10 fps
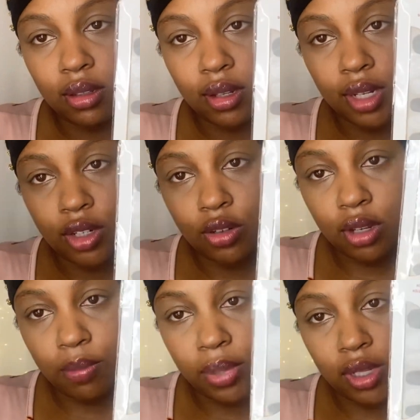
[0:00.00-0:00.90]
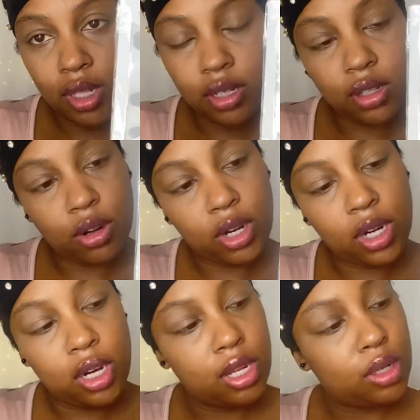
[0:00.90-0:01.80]
I guess you can put these on
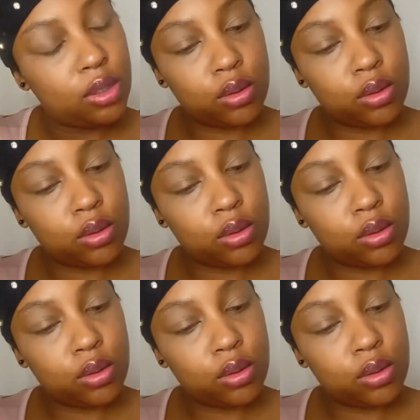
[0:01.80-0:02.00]
your nails.